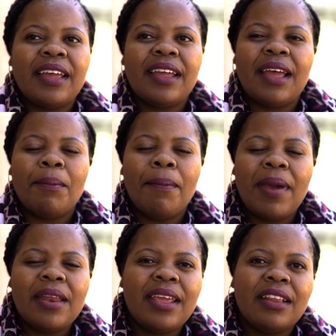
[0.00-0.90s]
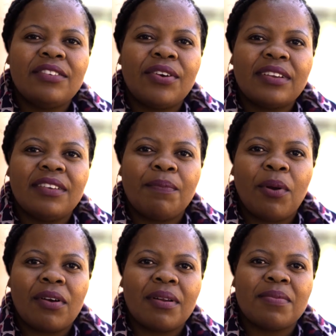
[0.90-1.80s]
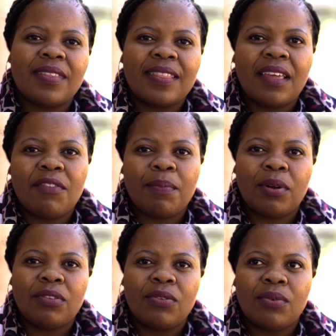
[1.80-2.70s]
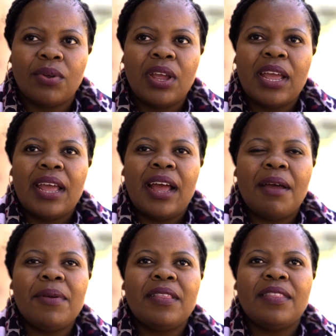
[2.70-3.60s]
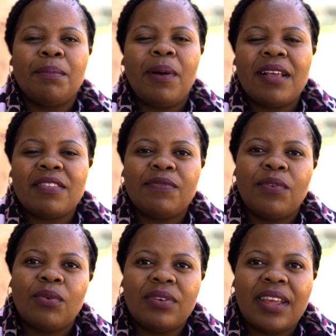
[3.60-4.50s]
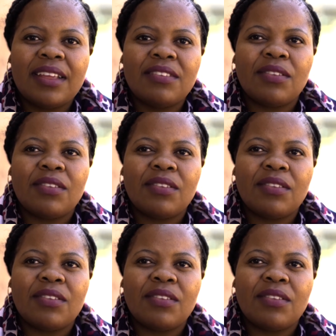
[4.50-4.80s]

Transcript: the many interactive programs that they have brought through. I mean, the past 4 days